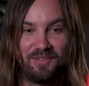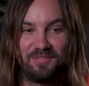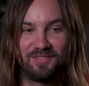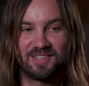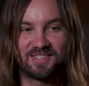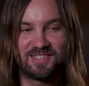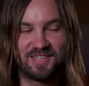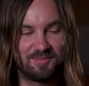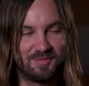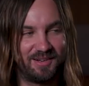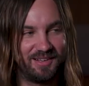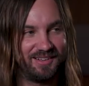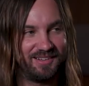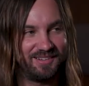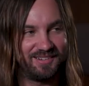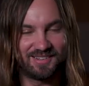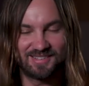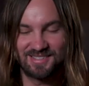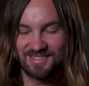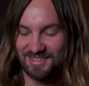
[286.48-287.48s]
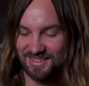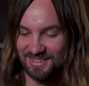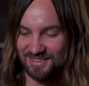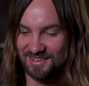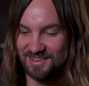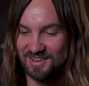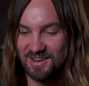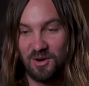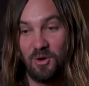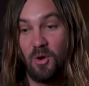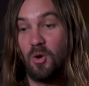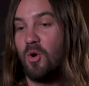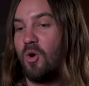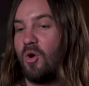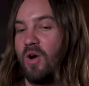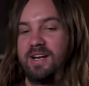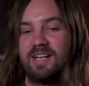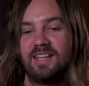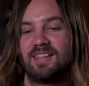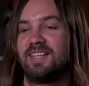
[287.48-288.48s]
having to sing my lyrics, you know,
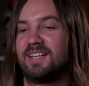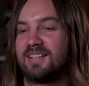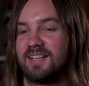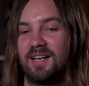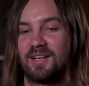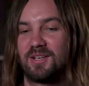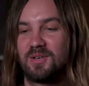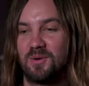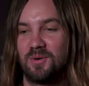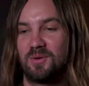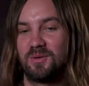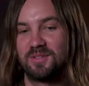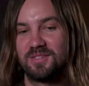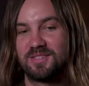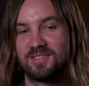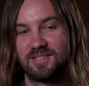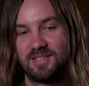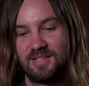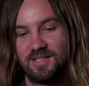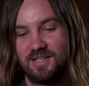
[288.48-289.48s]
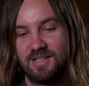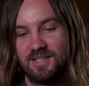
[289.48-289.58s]
or anything like chords.